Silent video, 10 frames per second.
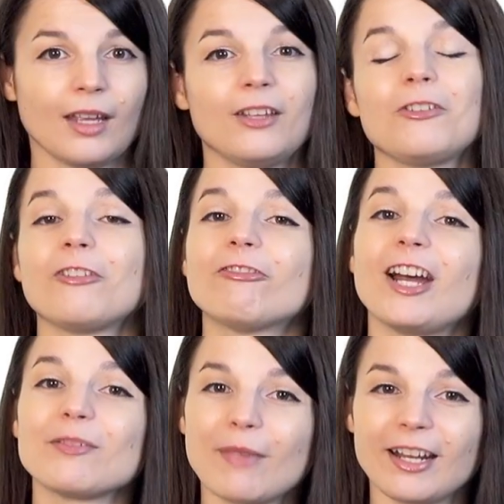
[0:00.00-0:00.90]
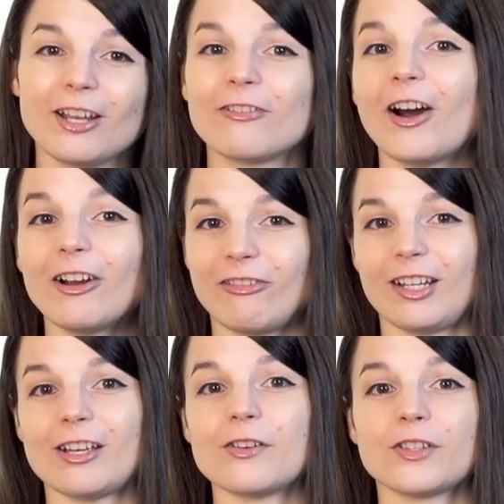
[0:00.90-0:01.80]
You can find many of our
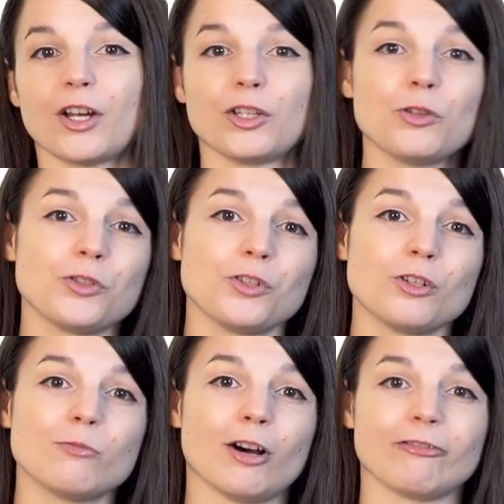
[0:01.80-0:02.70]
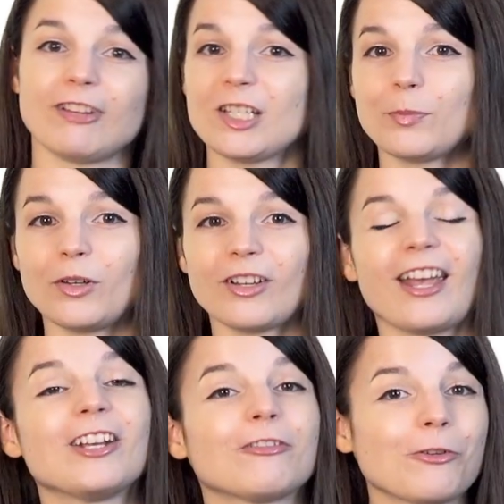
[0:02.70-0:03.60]
videos on YouTube, on Facebook,
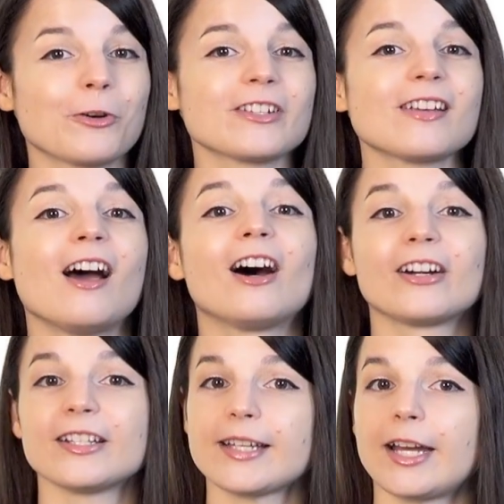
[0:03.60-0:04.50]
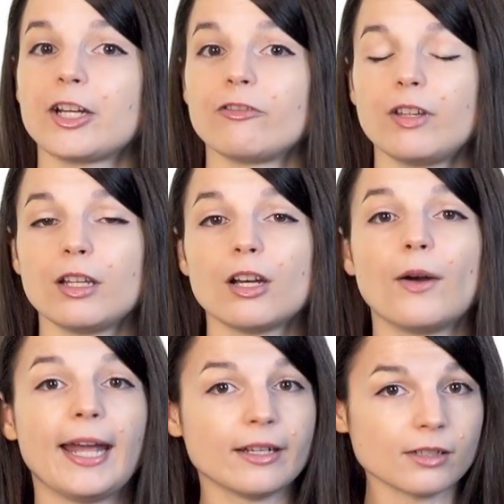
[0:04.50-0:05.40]
and of course, our entire video
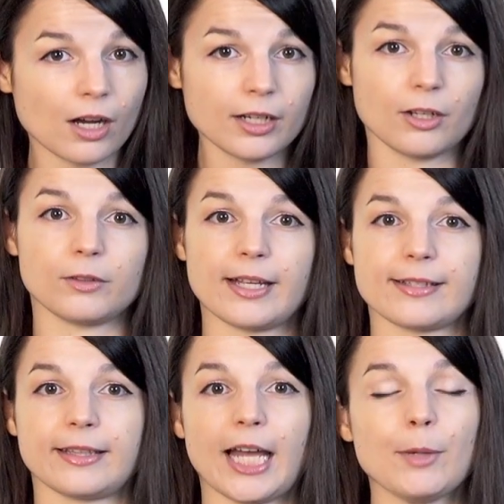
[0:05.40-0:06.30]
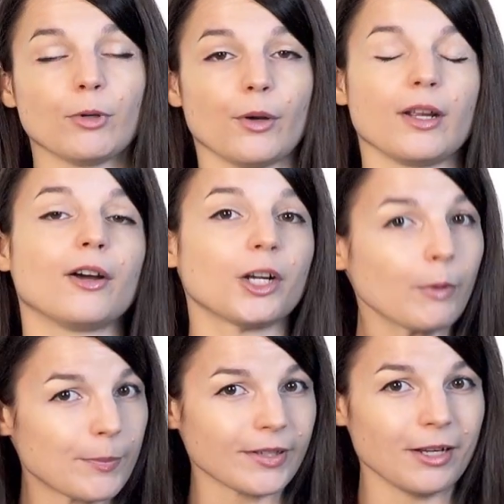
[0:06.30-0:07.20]
and audio lesson library on our
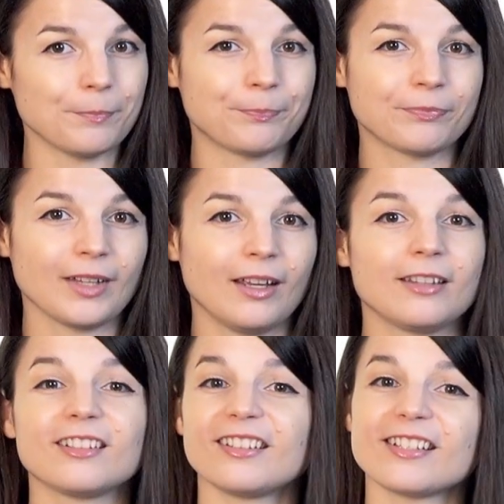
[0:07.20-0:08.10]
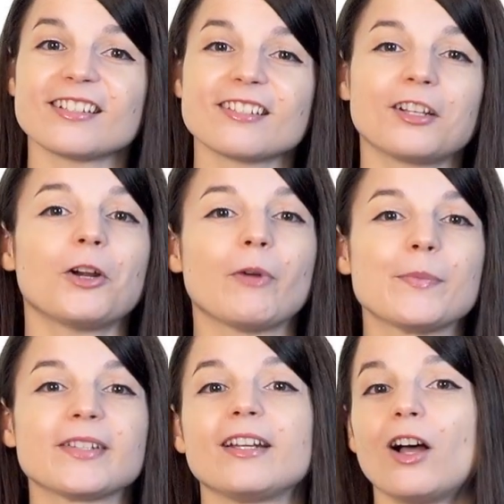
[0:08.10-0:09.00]
website. The lessons on our
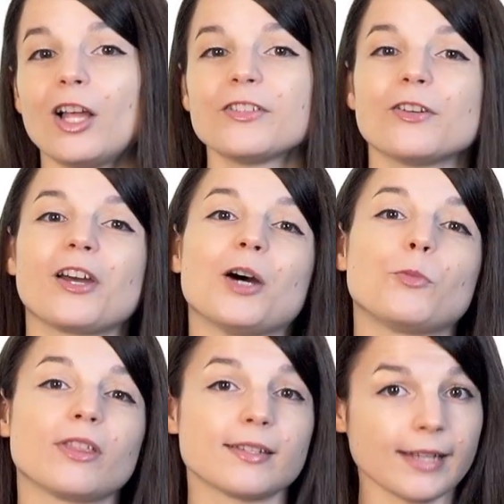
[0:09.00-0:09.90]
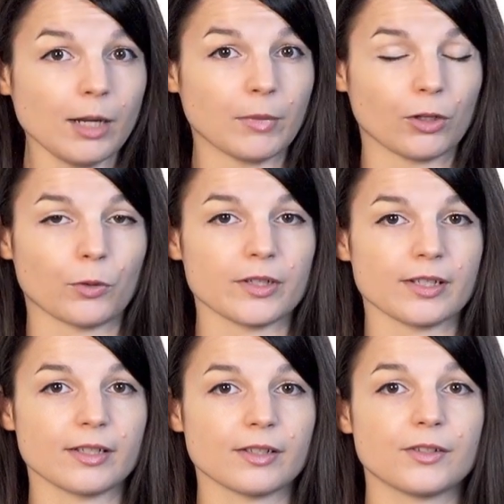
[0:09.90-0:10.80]
website also come with assignment
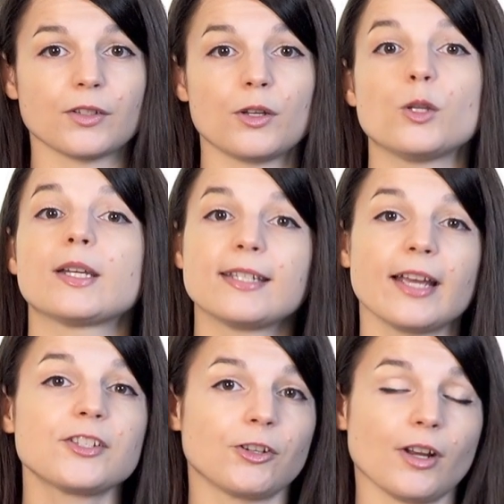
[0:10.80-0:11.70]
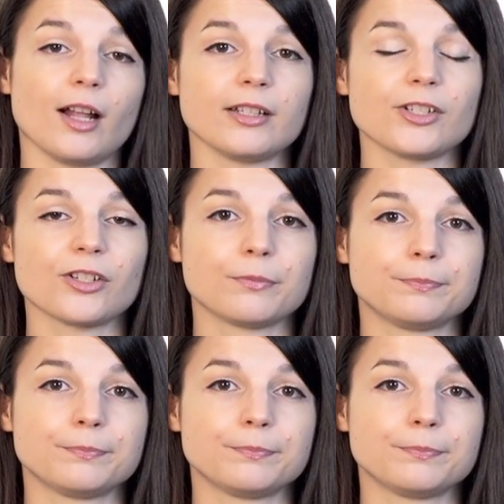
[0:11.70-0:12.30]
courses, so you can test your knowledge.